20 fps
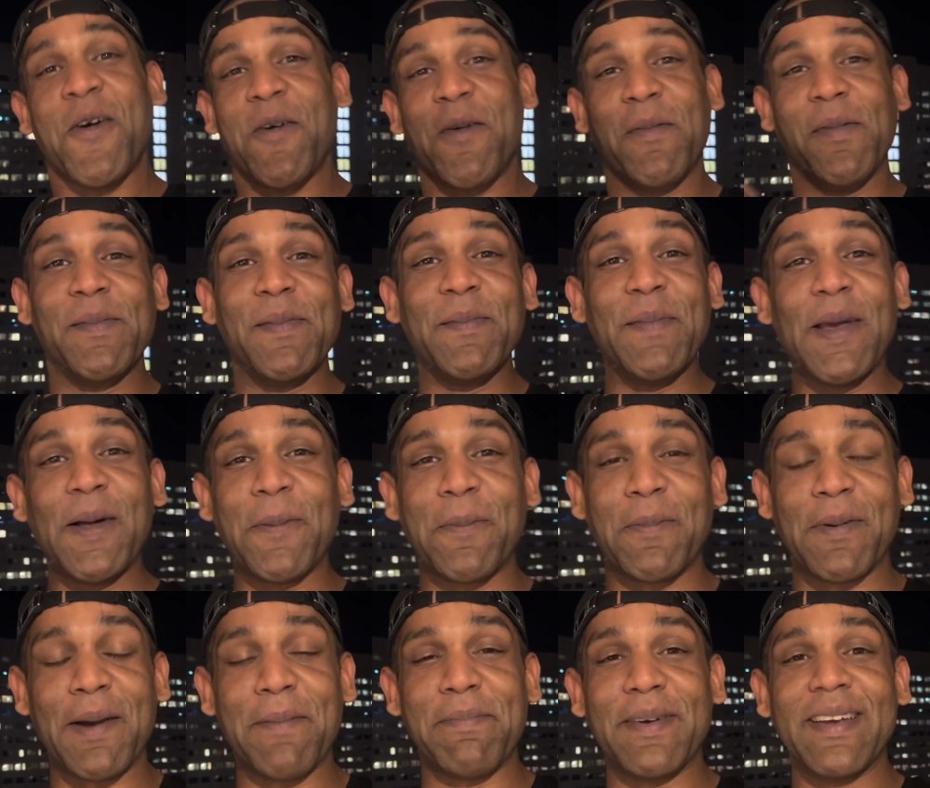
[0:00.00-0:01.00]
We're meal
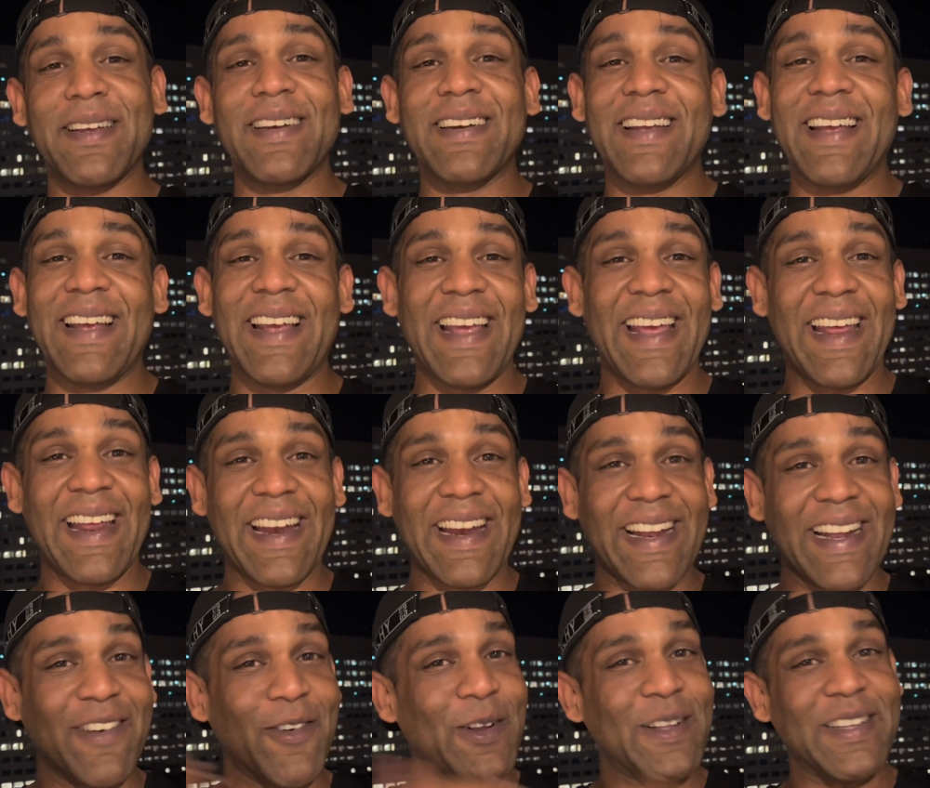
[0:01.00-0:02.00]
prepping
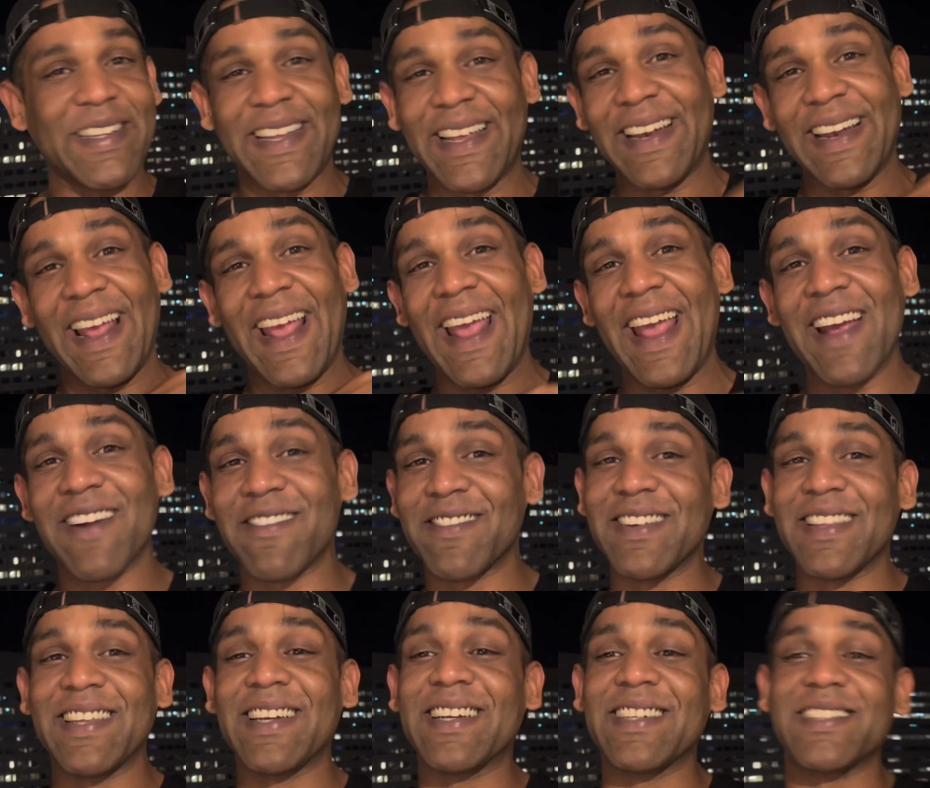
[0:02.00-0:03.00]
and we did
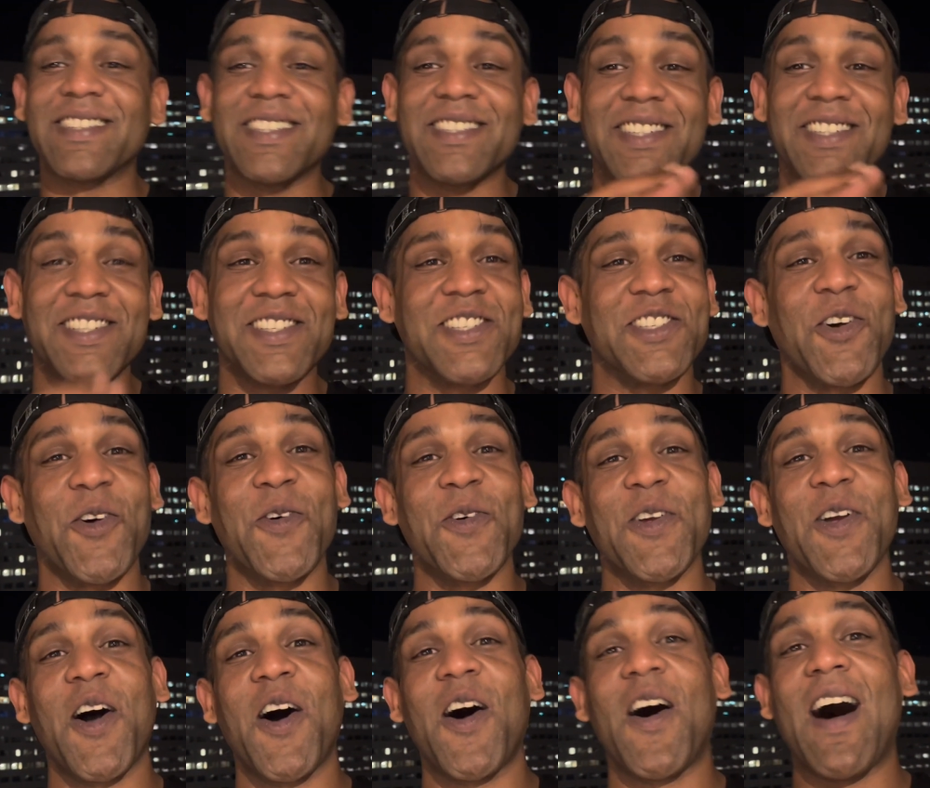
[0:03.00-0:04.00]
everything to just show
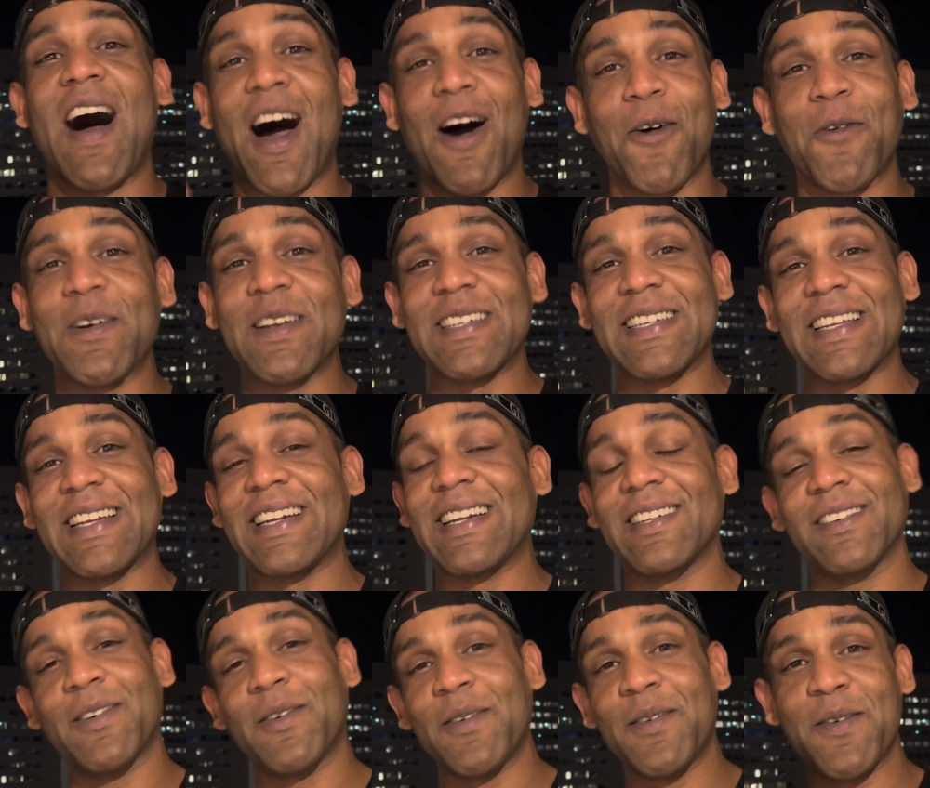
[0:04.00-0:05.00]
y'all how we did it.
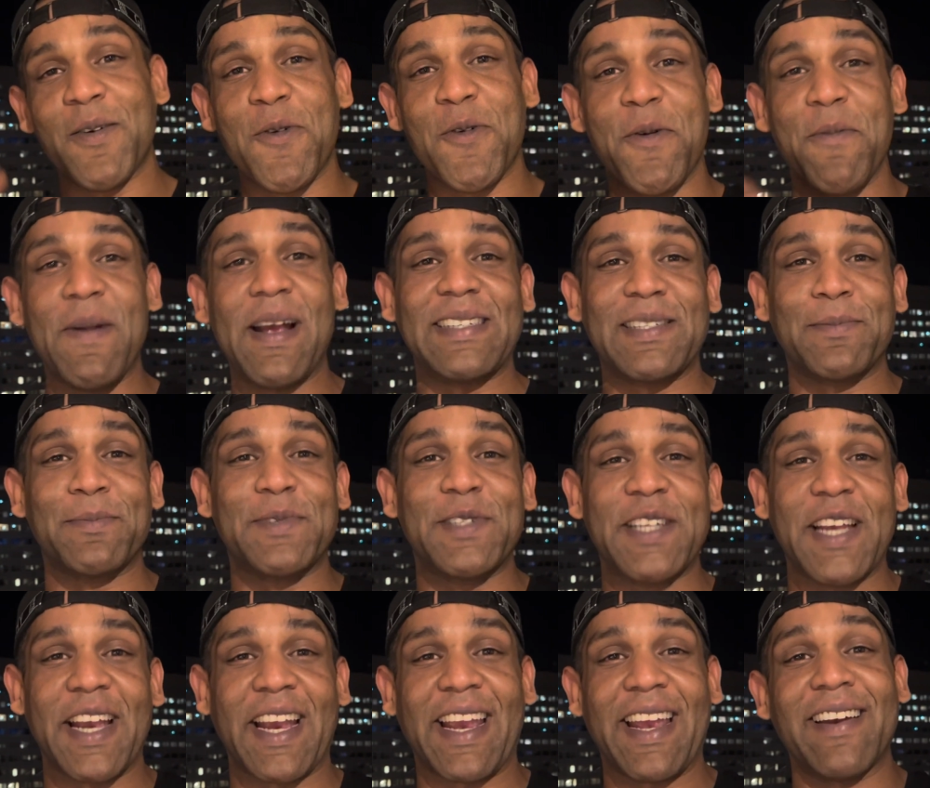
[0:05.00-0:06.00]
We made some
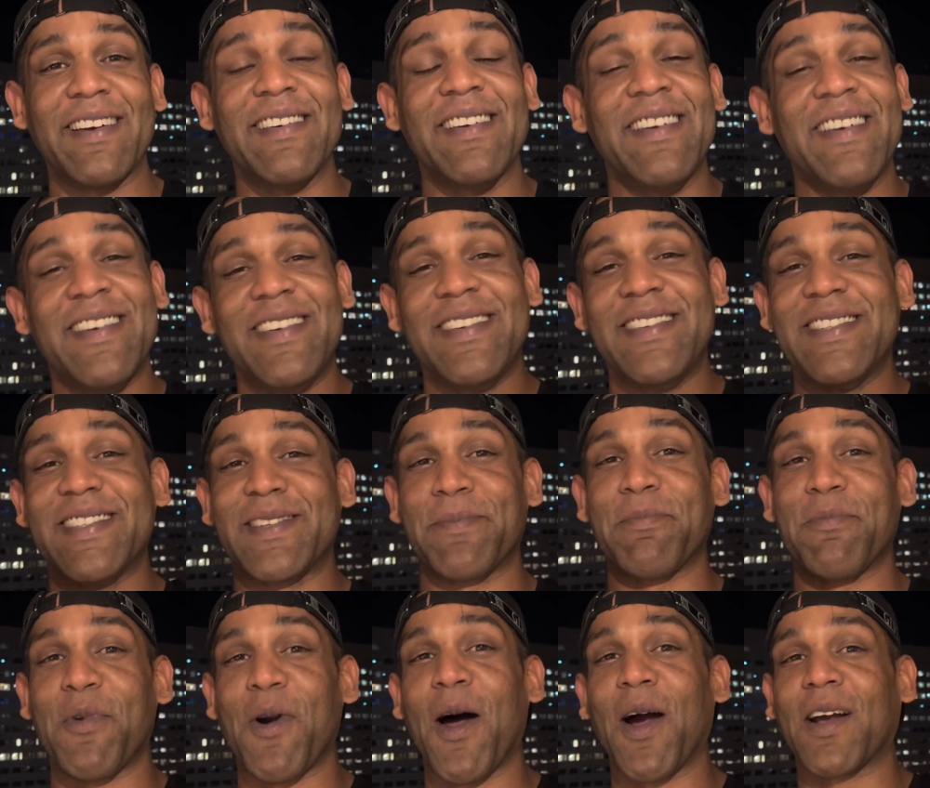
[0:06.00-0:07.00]
chicken, some
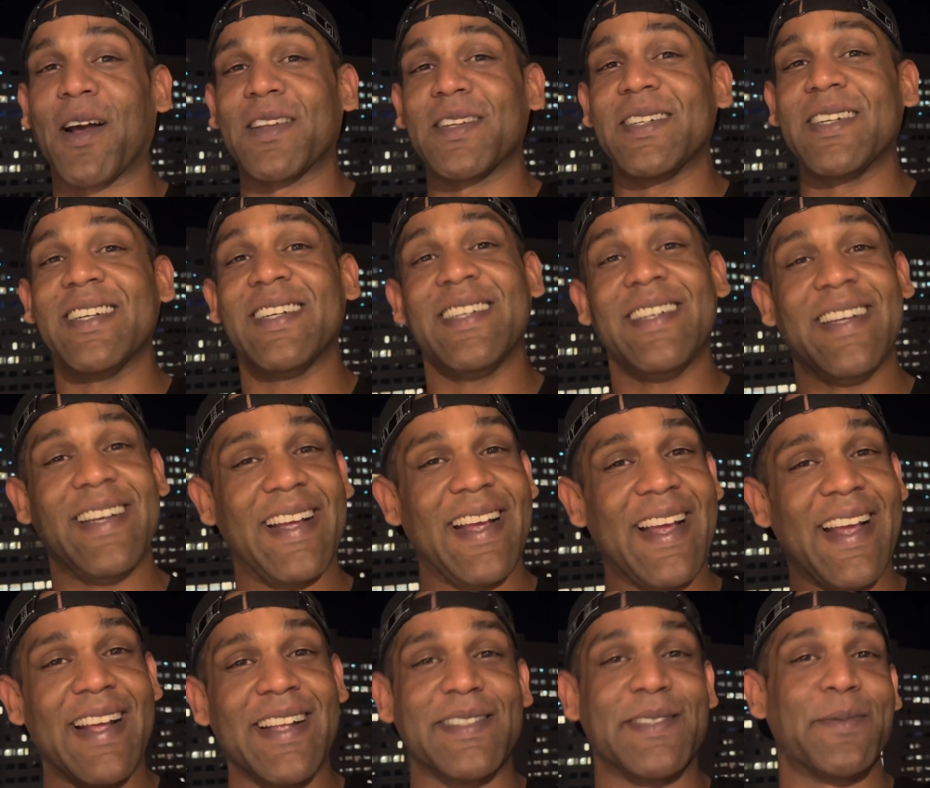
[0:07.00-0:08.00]
broccoli,
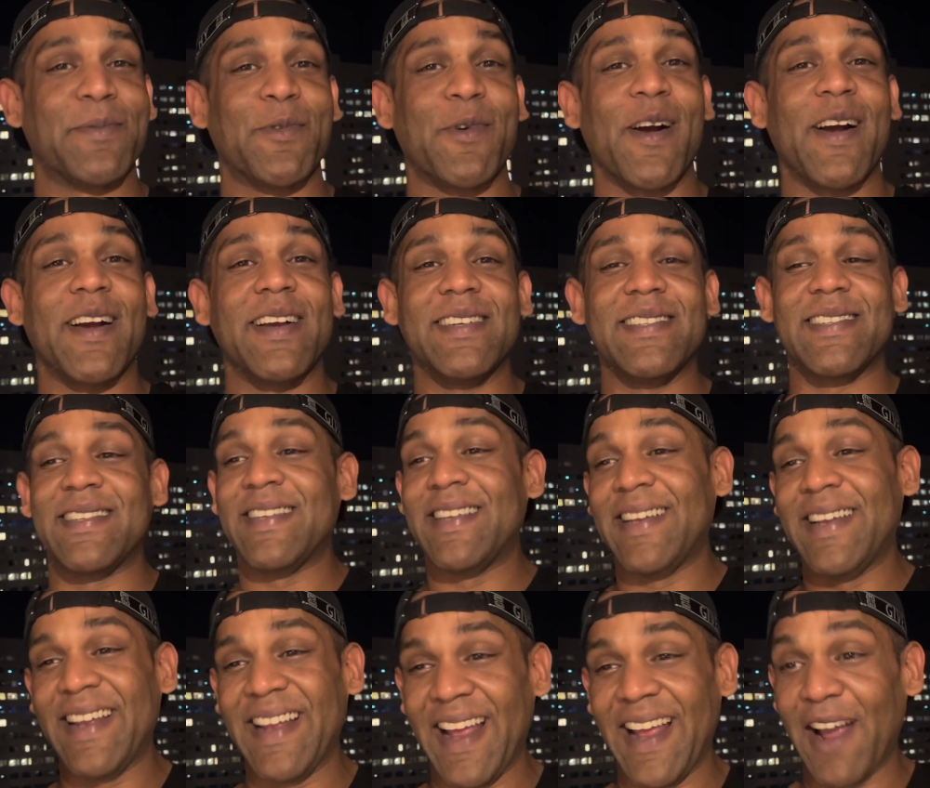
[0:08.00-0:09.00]
and some rice.
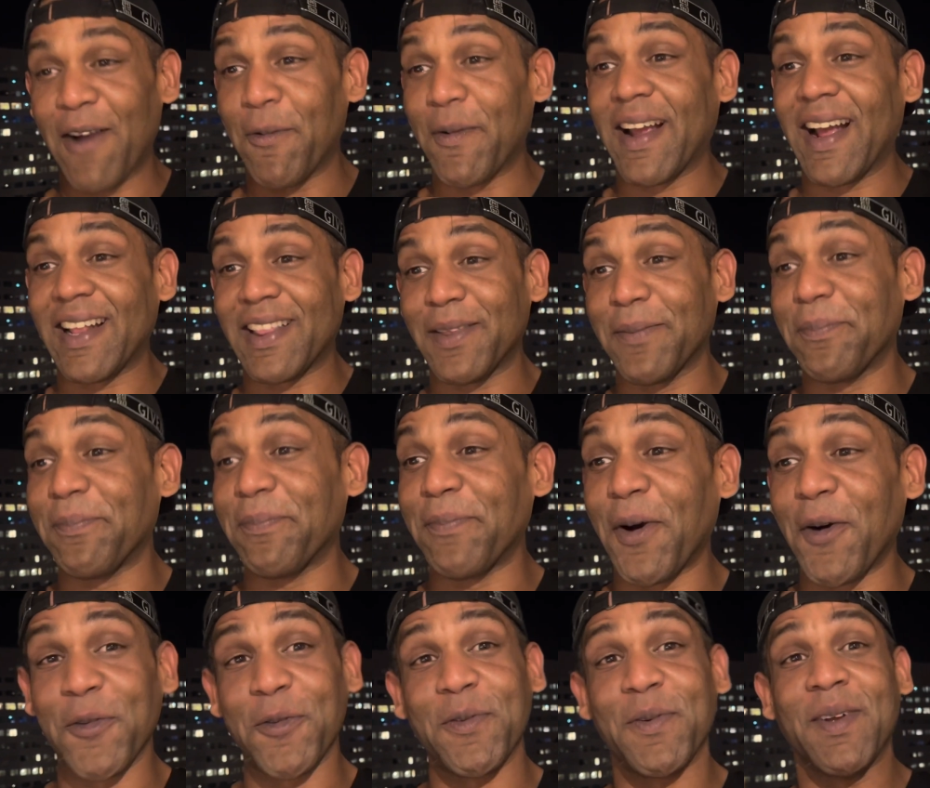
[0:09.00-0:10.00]
And we got the
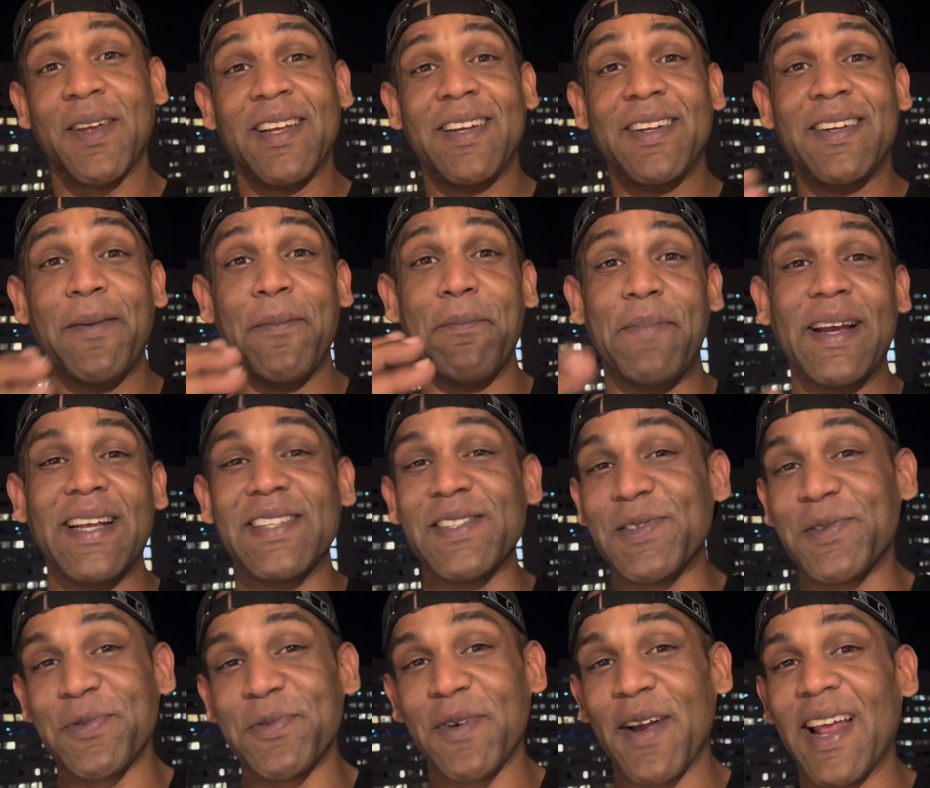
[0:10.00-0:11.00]
both
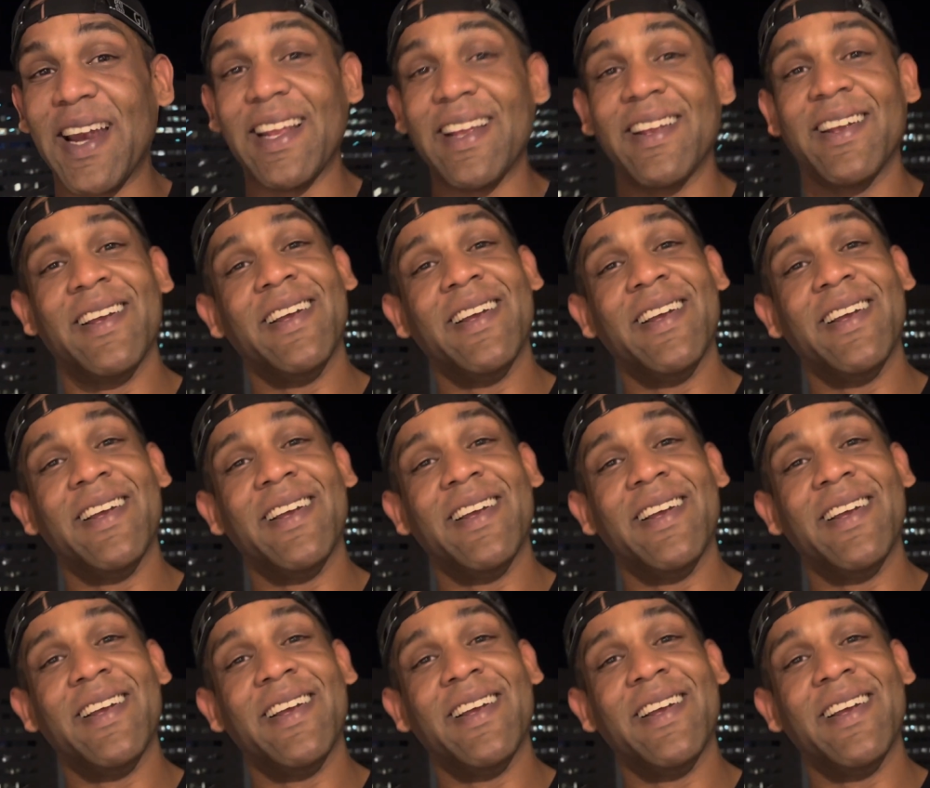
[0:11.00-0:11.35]
bins ready